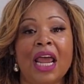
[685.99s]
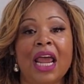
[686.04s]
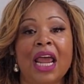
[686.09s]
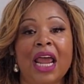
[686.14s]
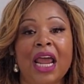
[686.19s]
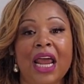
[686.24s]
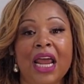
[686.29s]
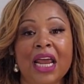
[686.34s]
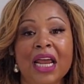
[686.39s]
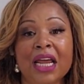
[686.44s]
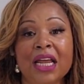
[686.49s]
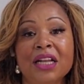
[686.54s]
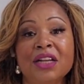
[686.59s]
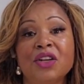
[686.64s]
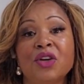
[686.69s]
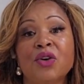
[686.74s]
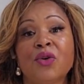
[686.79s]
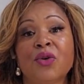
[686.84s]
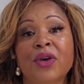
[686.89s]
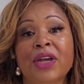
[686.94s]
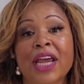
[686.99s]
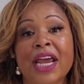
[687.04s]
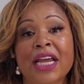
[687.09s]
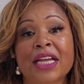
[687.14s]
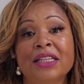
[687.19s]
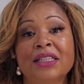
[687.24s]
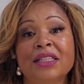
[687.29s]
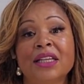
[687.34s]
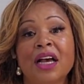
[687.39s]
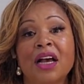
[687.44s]
and
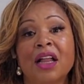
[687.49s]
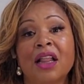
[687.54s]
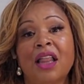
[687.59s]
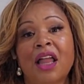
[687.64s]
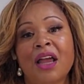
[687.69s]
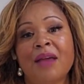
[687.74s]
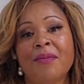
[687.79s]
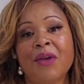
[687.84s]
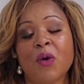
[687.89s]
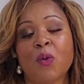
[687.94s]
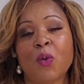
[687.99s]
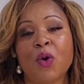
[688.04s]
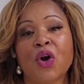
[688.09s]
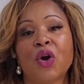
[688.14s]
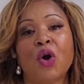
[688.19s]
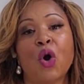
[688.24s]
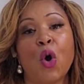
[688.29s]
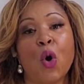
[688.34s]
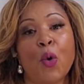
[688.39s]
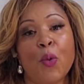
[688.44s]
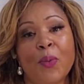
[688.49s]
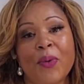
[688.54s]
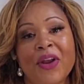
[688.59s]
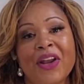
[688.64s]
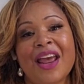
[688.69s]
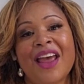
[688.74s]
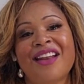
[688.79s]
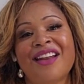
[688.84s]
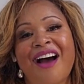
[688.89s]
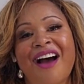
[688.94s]
creates a climate where open
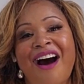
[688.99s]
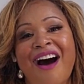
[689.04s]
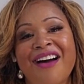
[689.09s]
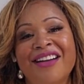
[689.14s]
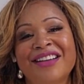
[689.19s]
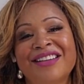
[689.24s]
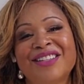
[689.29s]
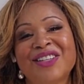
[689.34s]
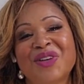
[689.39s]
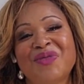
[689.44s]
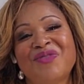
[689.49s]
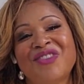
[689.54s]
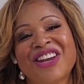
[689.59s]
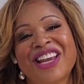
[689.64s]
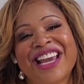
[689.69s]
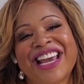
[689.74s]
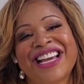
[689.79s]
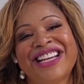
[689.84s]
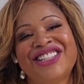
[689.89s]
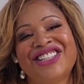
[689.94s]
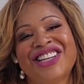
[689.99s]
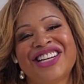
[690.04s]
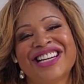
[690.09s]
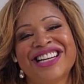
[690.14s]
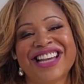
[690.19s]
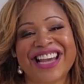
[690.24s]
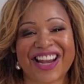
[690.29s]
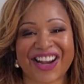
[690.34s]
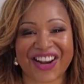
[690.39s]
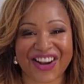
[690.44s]
and honest communication
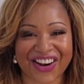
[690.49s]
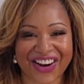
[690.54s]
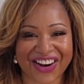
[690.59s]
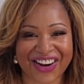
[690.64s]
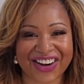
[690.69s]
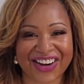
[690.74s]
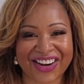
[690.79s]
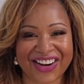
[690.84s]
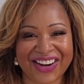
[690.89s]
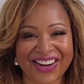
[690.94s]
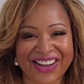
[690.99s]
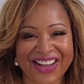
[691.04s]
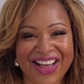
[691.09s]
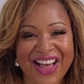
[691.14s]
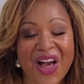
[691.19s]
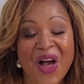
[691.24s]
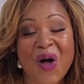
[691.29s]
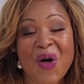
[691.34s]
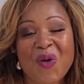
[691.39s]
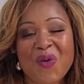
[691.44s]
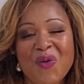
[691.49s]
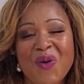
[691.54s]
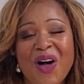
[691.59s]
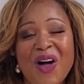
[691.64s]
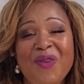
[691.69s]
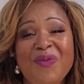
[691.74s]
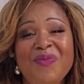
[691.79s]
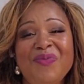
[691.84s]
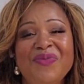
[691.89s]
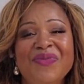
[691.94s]
can occur. Well,
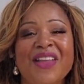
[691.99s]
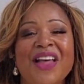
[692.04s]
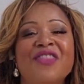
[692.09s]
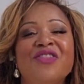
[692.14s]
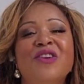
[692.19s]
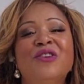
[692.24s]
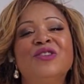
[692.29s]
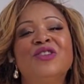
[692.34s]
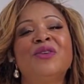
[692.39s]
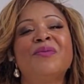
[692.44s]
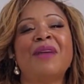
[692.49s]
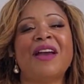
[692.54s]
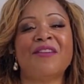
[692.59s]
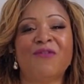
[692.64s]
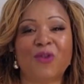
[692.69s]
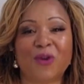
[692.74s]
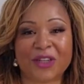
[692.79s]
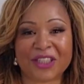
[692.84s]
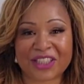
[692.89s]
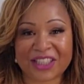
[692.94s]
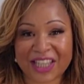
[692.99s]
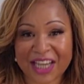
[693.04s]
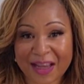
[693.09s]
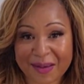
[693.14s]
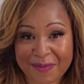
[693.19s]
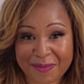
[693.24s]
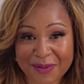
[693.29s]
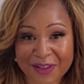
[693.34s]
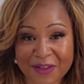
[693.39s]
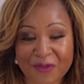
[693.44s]
those are my 4
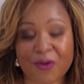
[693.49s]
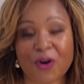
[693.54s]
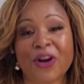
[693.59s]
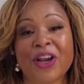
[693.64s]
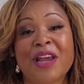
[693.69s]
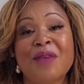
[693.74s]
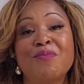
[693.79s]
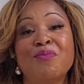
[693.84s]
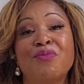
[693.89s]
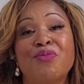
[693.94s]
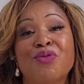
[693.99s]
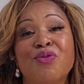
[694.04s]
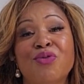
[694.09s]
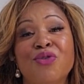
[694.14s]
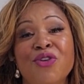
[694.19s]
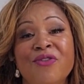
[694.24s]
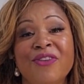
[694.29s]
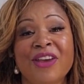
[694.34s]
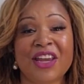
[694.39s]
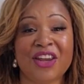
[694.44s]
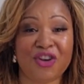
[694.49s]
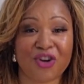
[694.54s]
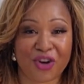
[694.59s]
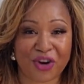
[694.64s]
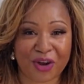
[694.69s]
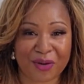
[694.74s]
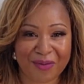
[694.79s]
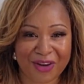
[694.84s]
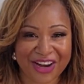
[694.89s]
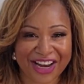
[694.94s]
tips for improving your
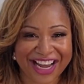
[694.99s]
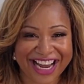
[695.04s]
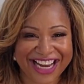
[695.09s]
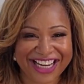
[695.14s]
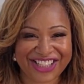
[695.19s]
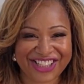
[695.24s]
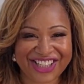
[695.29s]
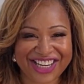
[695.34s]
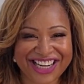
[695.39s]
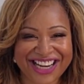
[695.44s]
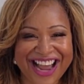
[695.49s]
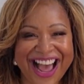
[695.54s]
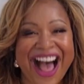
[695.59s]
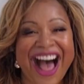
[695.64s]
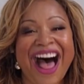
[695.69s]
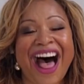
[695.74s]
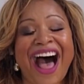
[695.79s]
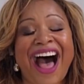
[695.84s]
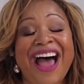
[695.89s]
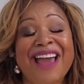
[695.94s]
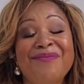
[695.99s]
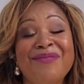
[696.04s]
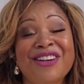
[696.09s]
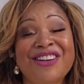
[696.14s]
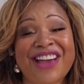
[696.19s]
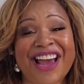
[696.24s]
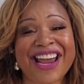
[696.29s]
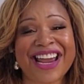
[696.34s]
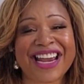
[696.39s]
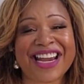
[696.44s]
communication. I'm
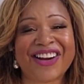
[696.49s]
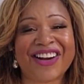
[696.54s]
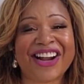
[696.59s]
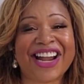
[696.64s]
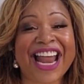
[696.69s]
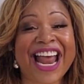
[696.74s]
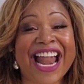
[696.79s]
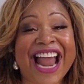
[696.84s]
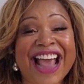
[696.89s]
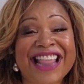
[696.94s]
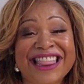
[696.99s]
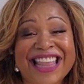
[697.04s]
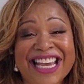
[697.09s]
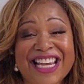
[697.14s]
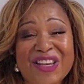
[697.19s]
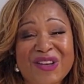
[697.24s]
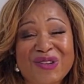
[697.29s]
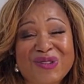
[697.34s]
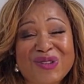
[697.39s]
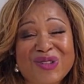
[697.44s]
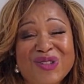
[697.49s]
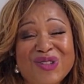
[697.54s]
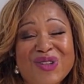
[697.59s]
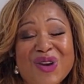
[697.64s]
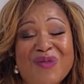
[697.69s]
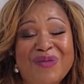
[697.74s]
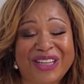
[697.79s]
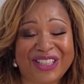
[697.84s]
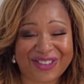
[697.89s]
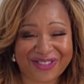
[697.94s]
Nadia Heron, and I thank you so
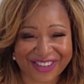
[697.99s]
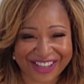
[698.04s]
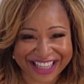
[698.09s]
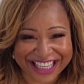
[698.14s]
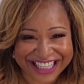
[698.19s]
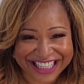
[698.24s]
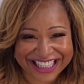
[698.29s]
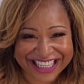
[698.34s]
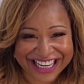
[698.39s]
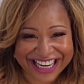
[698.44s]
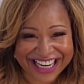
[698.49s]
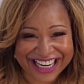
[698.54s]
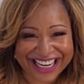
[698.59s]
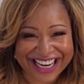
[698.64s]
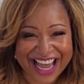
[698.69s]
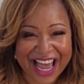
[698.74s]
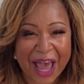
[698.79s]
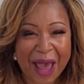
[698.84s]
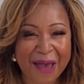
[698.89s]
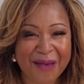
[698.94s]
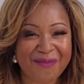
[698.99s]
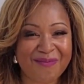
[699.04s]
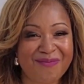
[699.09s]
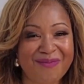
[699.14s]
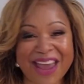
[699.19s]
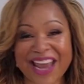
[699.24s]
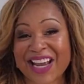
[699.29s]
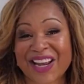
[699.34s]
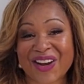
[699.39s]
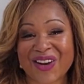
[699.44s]
much for listening.
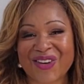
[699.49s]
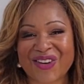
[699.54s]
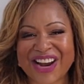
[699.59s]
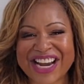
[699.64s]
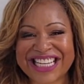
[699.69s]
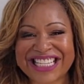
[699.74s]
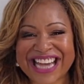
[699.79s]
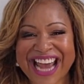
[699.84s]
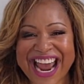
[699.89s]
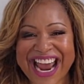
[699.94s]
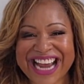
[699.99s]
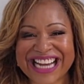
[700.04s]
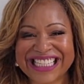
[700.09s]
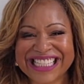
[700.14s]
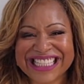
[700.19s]
Make it a great day.